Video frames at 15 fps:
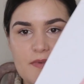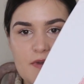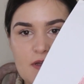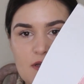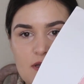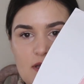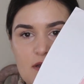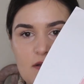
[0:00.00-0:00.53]
but
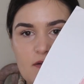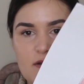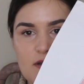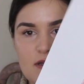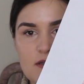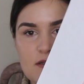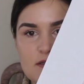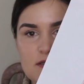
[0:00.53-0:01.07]
here it
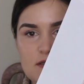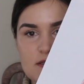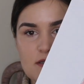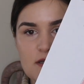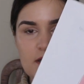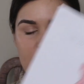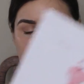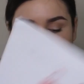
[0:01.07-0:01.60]
is.
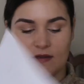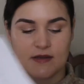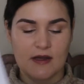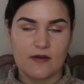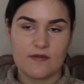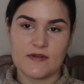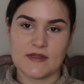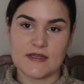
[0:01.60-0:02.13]

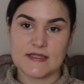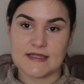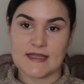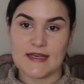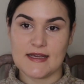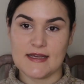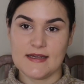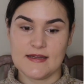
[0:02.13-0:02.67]
Can't really
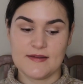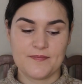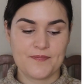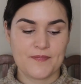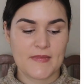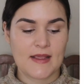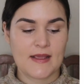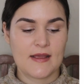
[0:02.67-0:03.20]
see.
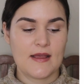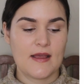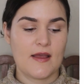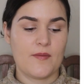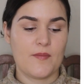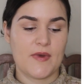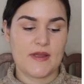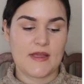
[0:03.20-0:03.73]

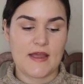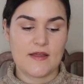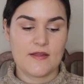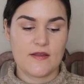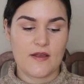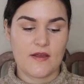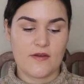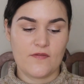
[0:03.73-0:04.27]
But yeah,
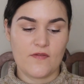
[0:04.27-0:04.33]
a